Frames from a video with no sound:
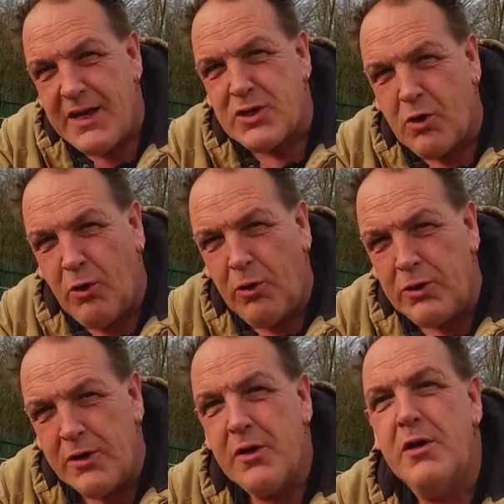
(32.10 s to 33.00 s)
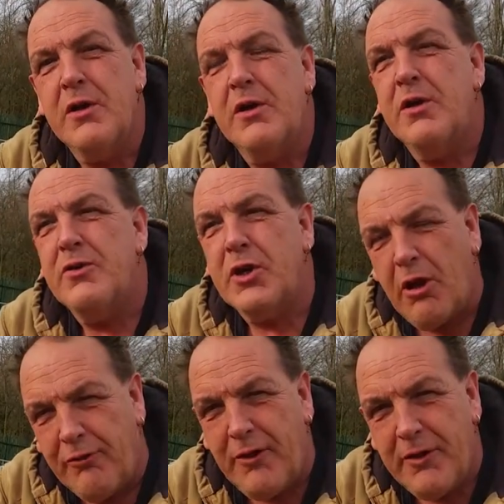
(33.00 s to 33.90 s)
It's called the
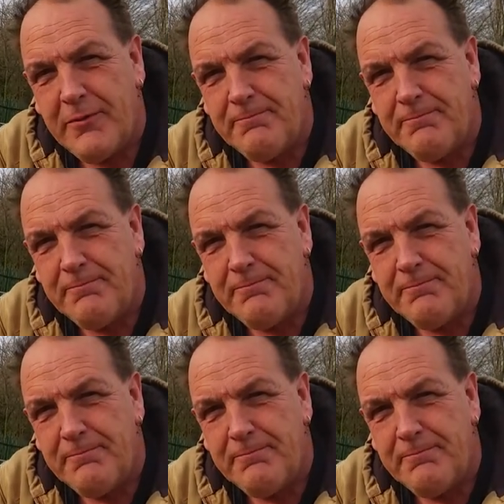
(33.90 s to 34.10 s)
Gopher.